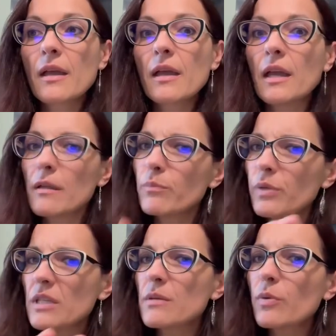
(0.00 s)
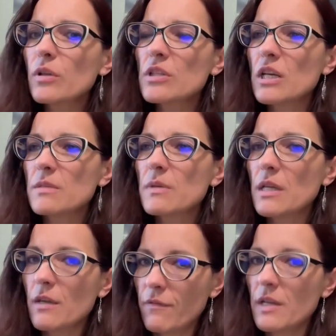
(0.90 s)
And please apologize me
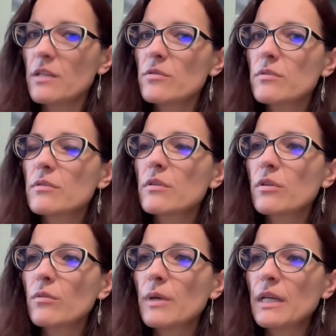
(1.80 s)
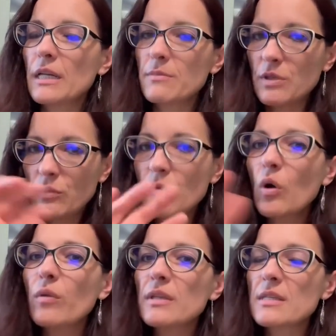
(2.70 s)
if I need to go my eyes, but you
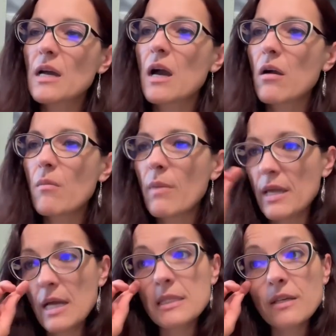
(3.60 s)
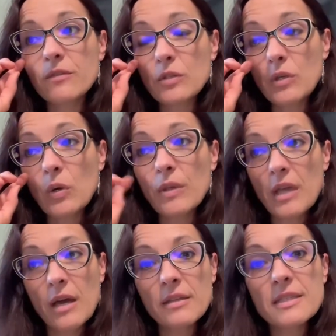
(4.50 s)
know this now, my eyes have to go on the
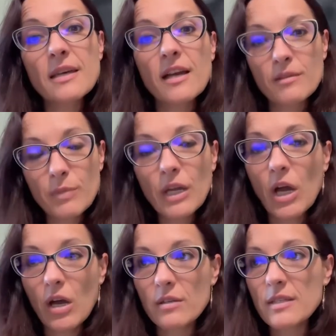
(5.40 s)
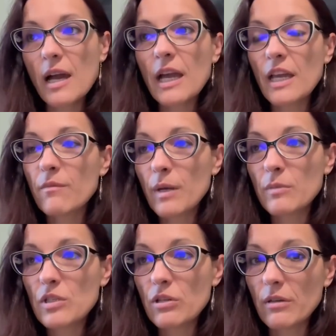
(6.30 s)
other side because I have my
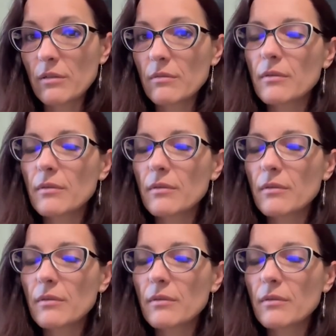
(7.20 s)
material.